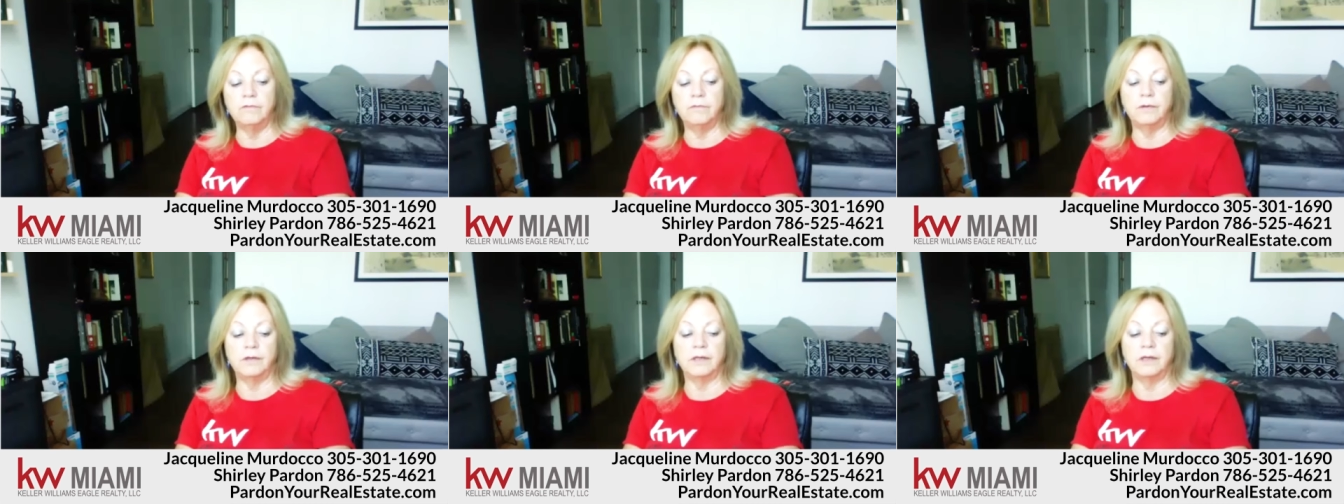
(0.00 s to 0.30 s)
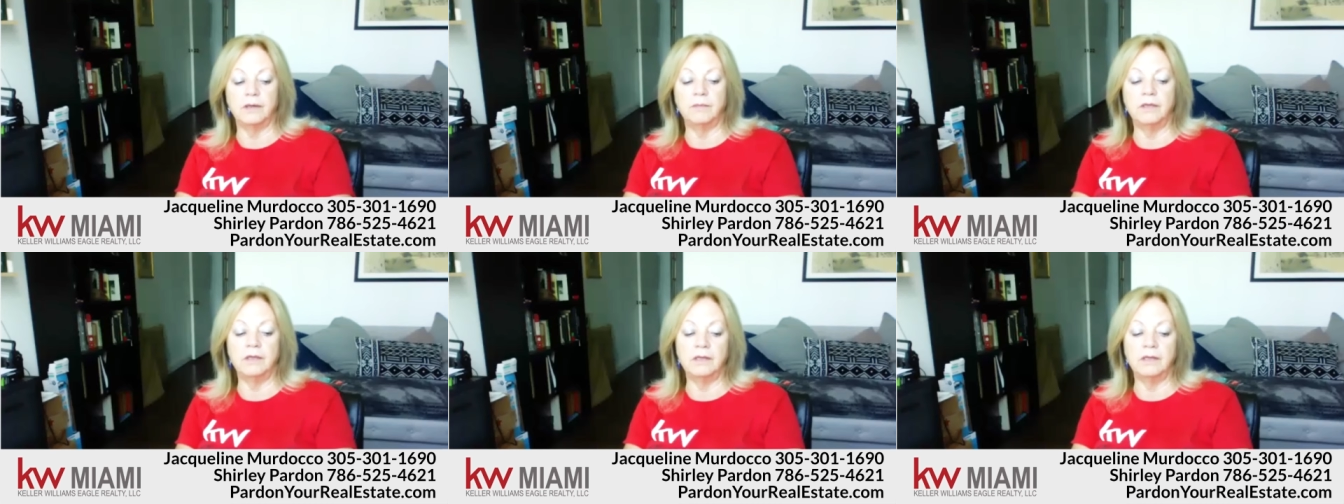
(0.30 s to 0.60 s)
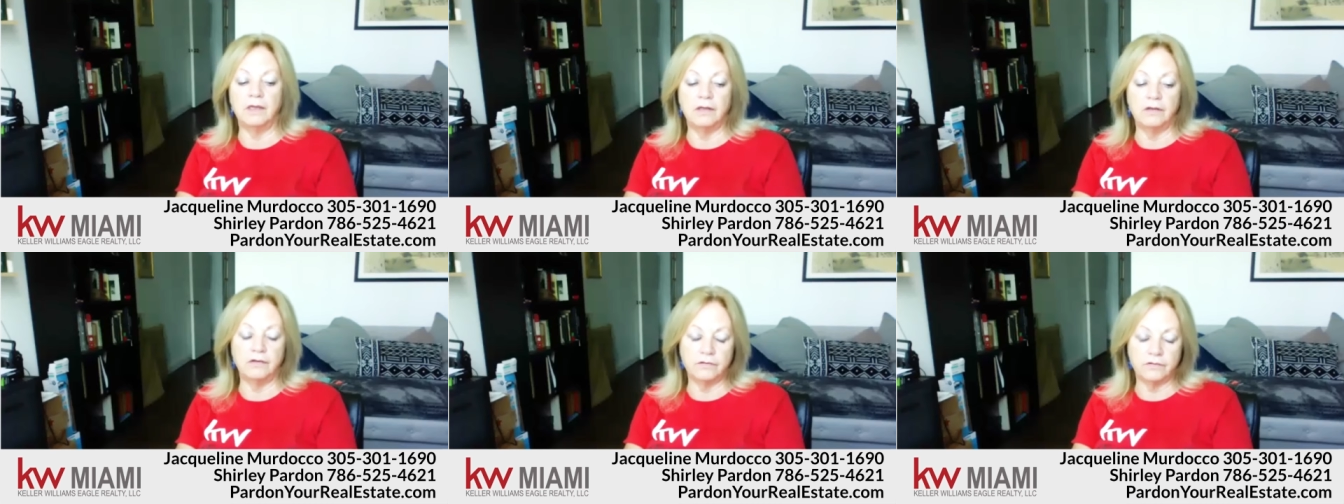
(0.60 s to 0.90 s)
but I mean,
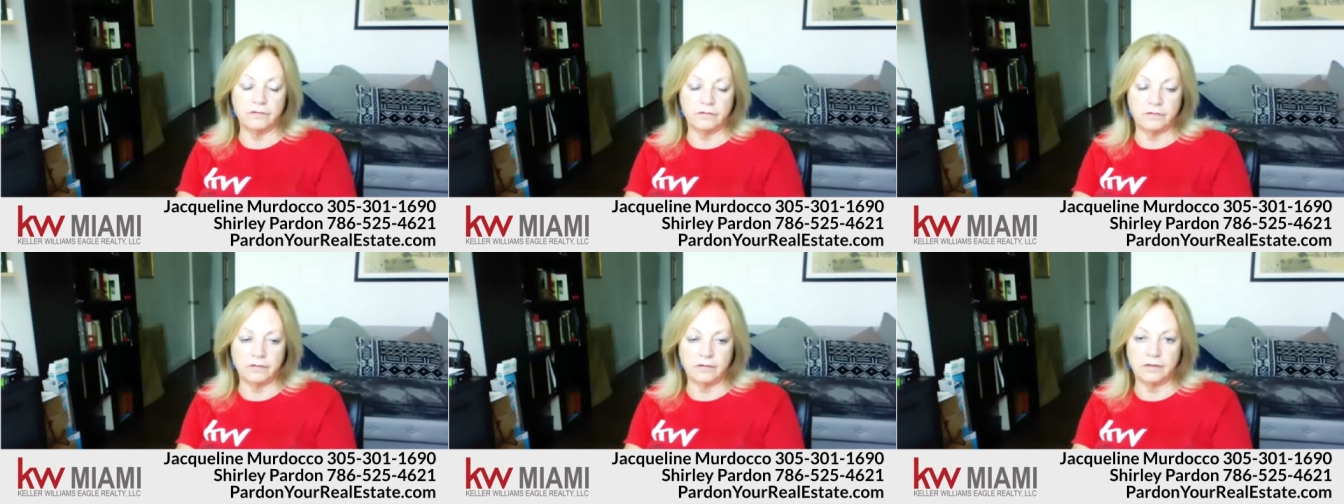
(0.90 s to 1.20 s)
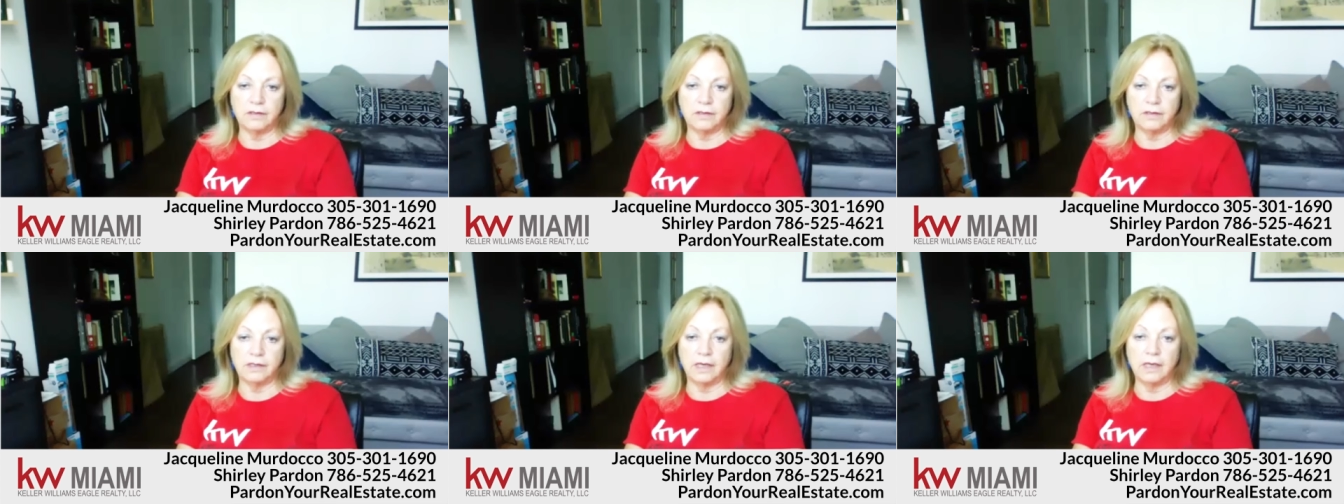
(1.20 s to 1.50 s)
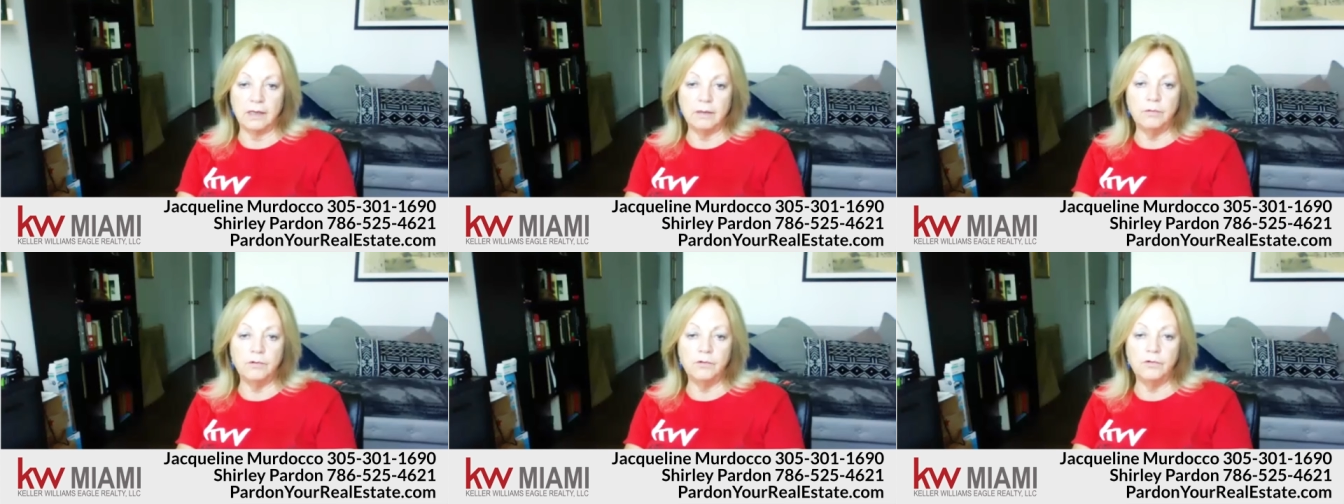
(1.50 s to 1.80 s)
there's the
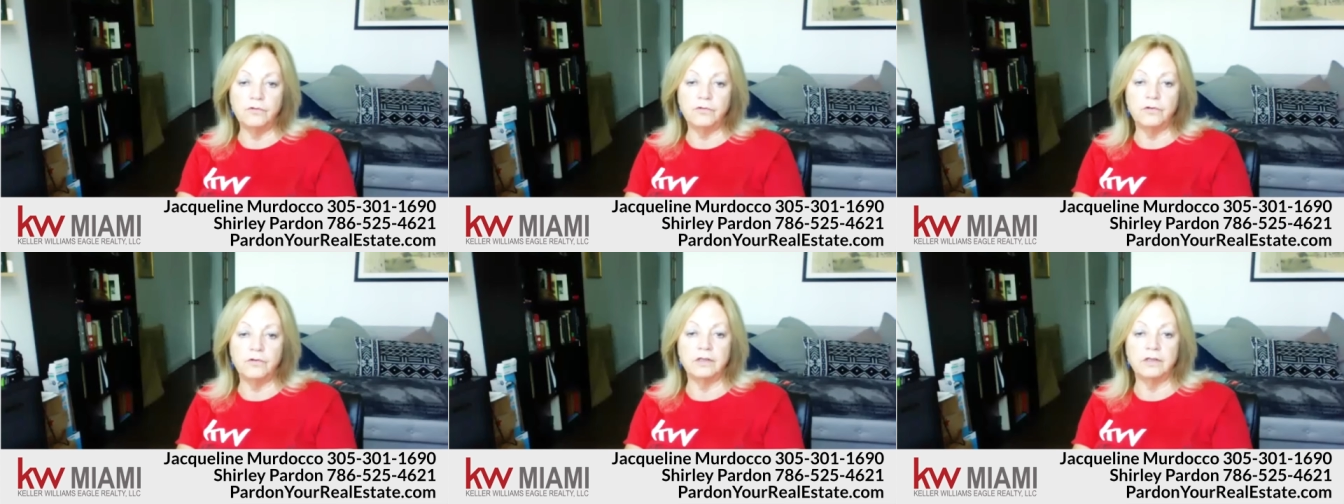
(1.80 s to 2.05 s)
Gables,